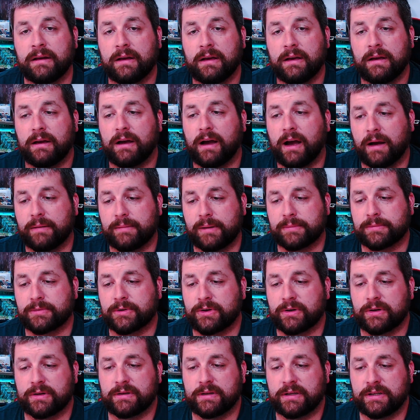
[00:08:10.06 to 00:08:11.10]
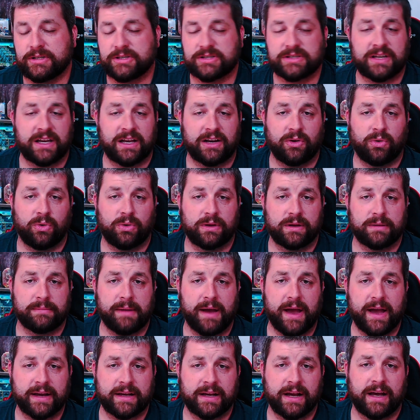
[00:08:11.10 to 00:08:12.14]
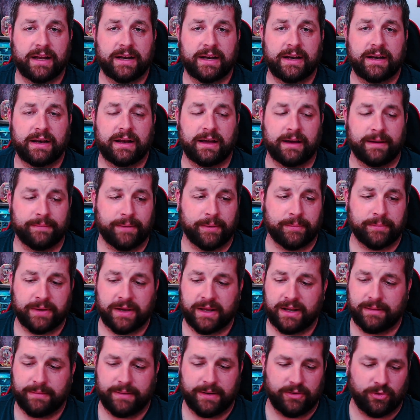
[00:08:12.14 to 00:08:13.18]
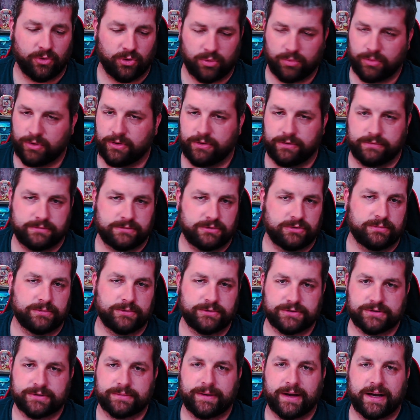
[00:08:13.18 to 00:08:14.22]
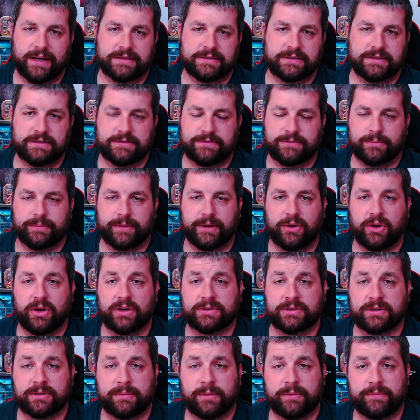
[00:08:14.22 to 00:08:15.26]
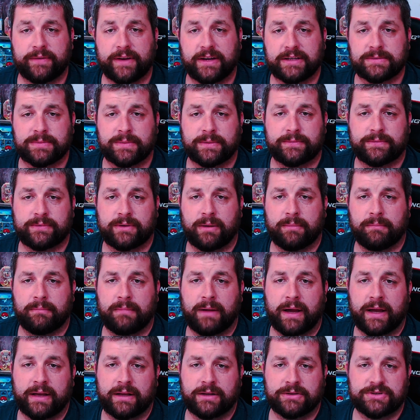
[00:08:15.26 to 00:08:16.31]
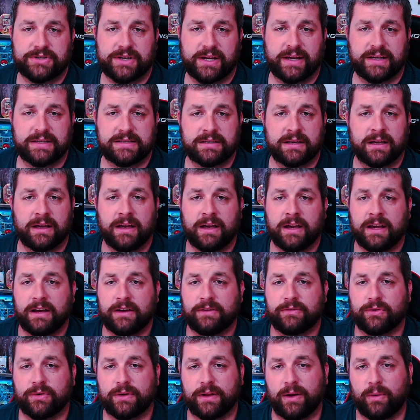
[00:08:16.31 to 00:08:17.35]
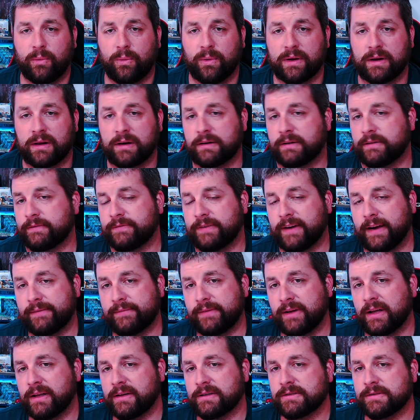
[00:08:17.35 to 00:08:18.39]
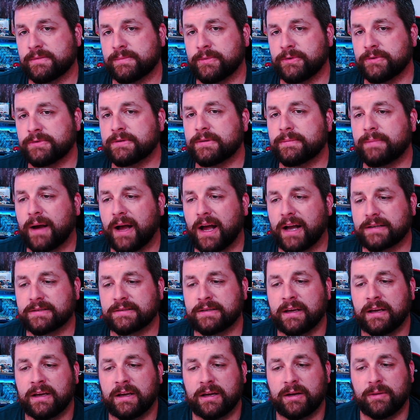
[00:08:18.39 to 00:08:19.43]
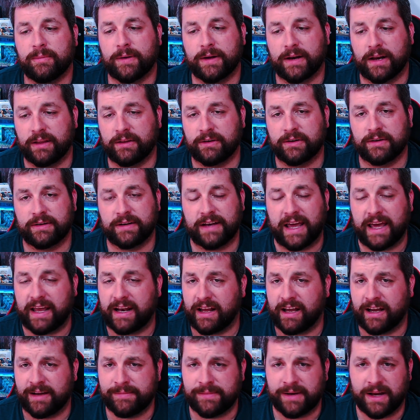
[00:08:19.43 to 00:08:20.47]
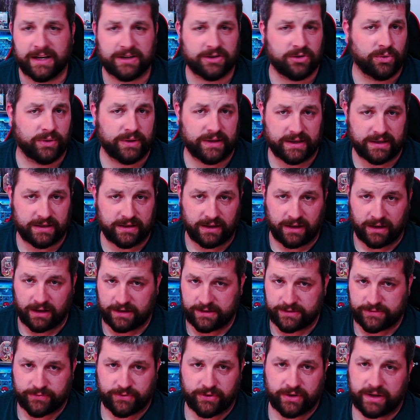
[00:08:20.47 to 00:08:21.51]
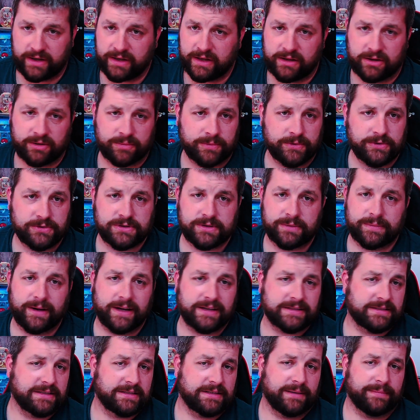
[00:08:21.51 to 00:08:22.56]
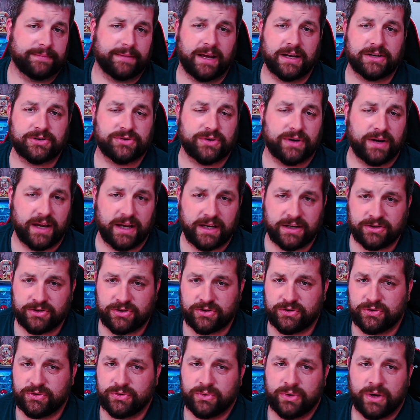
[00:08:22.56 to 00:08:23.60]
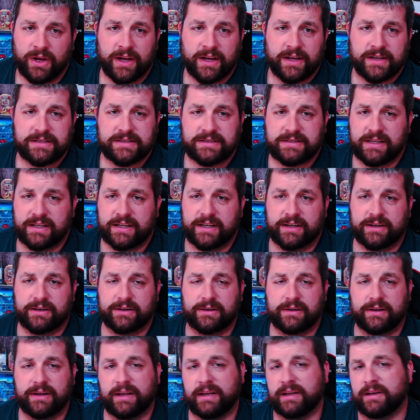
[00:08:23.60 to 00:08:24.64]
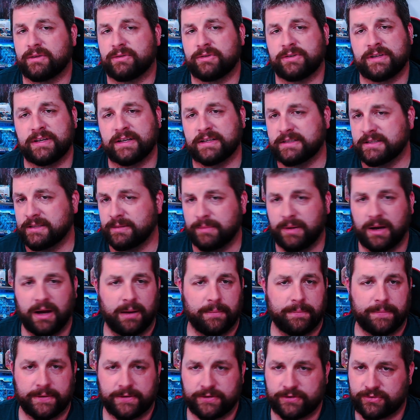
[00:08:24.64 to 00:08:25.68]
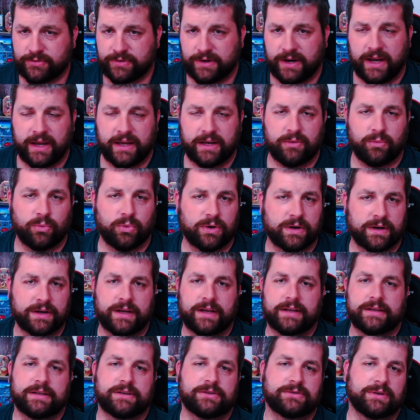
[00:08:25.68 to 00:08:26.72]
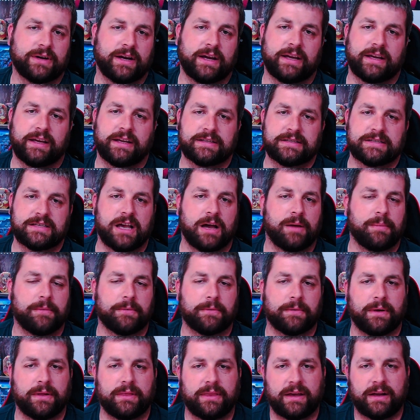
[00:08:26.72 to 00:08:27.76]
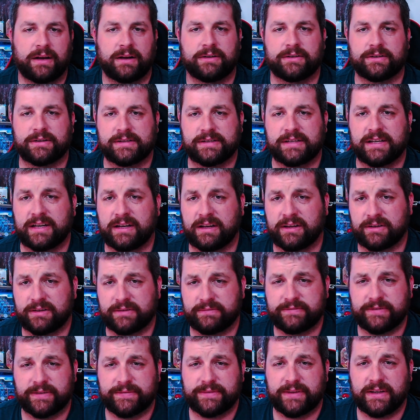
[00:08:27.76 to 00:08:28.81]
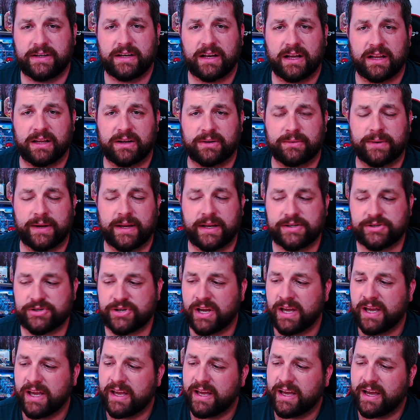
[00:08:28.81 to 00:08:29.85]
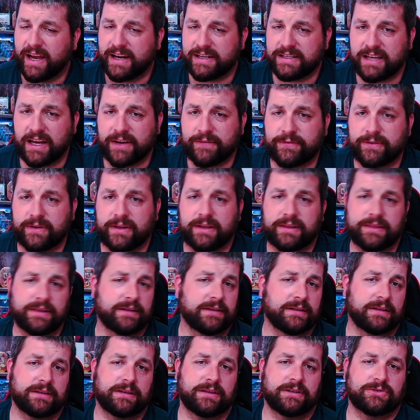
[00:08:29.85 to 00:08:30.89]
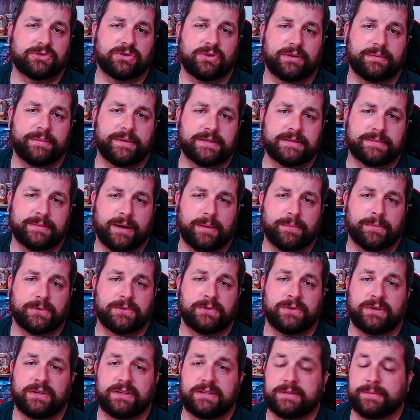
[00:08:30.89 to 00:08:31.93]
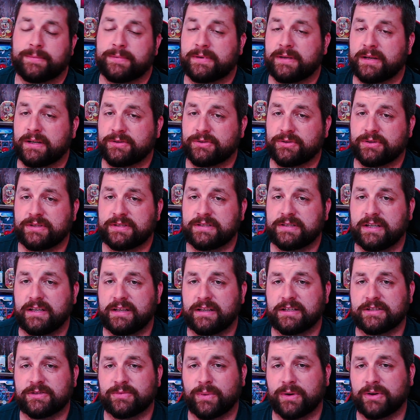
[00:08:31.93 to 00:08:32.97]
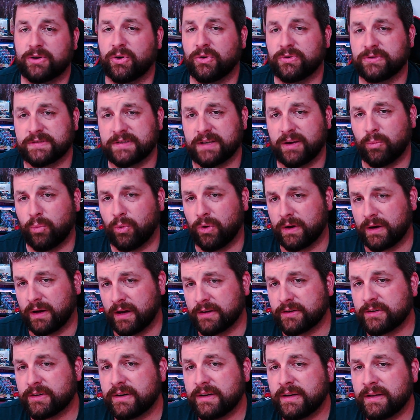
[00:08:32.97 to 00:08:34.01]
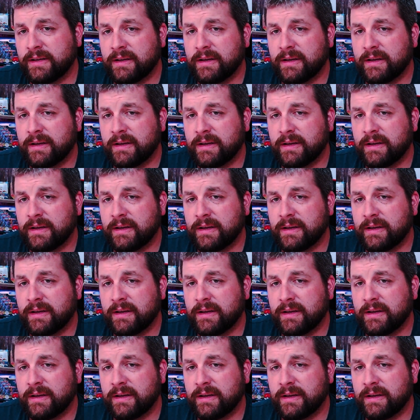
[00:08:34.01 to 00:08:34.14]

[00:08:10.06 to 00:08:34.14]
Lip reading: I'm currently just kind of holding back on it. I'm getting my normal 2 booster boxes for my long-term investment from my LGS for that $105 a booster box. But other than that, I'm not going on the hunt for any other booster boxes. I'm not trying to sit here and dig some up and try and work it to try and get some around that $110, $115 range. I definitely think that there's going to be some opportunities to potentially see this one go sub 100.